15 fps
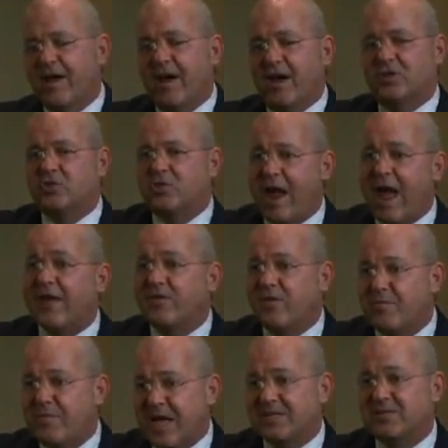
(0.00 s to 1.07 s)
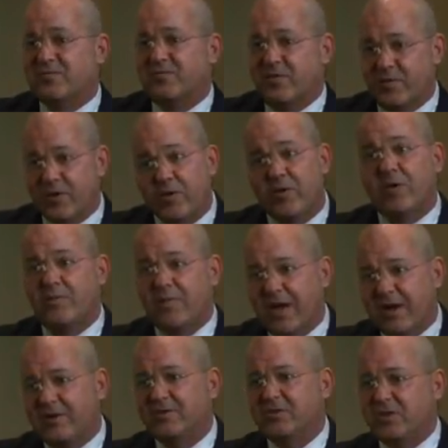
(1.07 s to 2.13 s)
attract the best from your
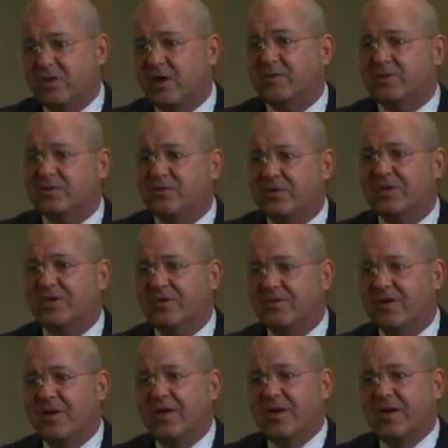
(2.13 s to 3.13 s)
competitors to come and join you.